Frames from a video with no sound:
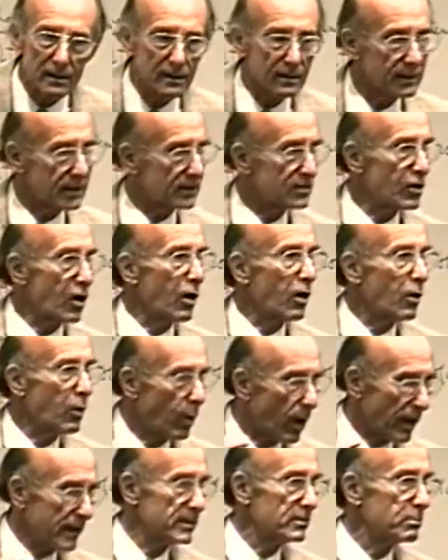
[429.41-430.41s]
And that's not
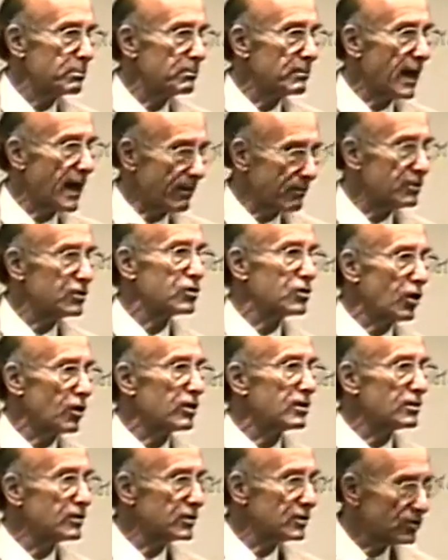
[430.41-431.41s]
quite
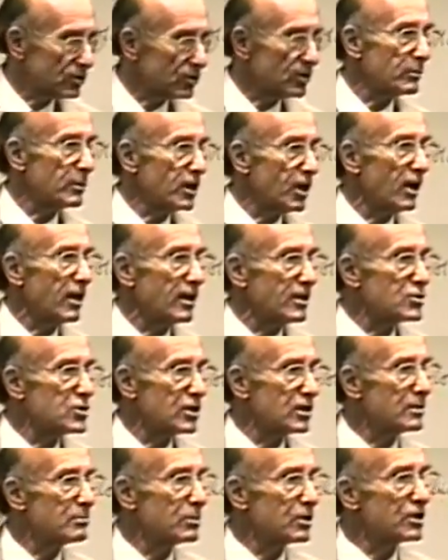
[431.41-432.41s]
Aristotle's terminology,
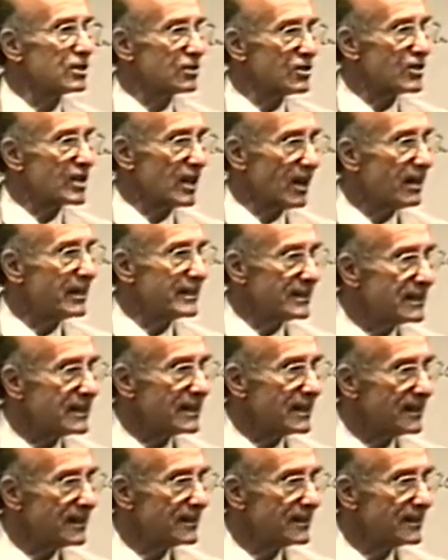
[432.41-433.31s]
but it's the idea.